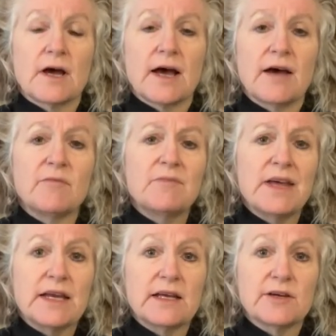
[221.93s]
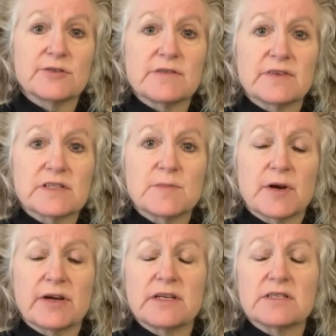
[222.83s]
I have many years of
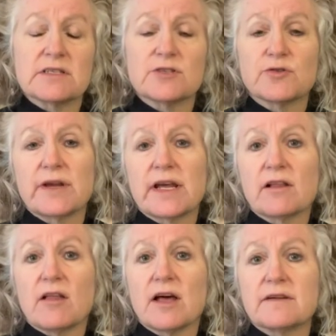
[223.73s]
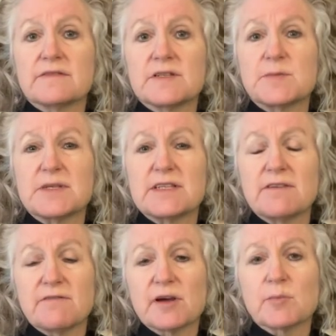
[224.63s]
experience treating a lot of
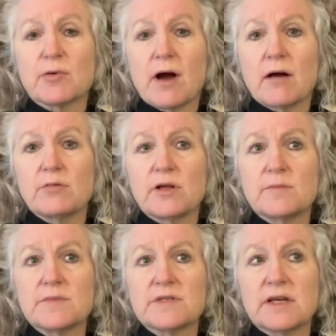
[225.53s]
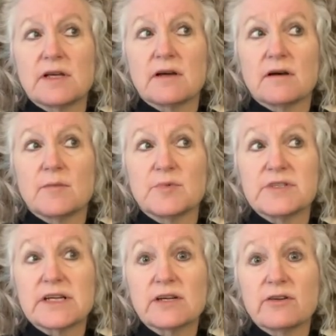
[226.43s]
specific problems, in um,
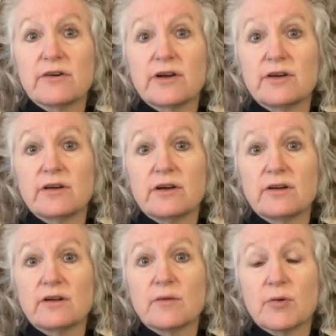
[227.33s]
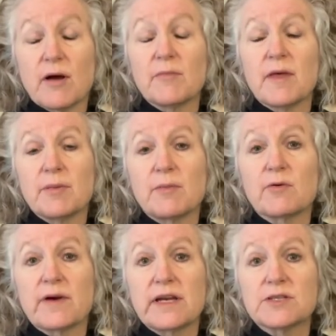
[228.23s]
particular and, and, a problem that people
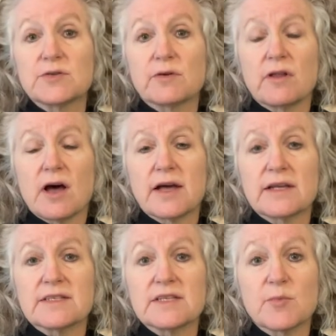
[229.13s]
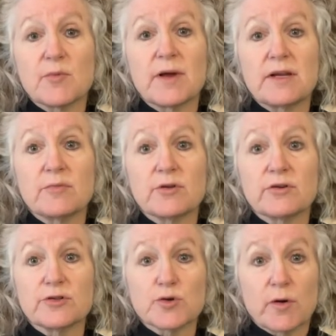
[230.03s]
run into a lot is
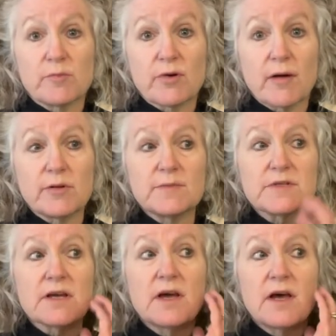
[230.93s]
temporomandibular joint problems,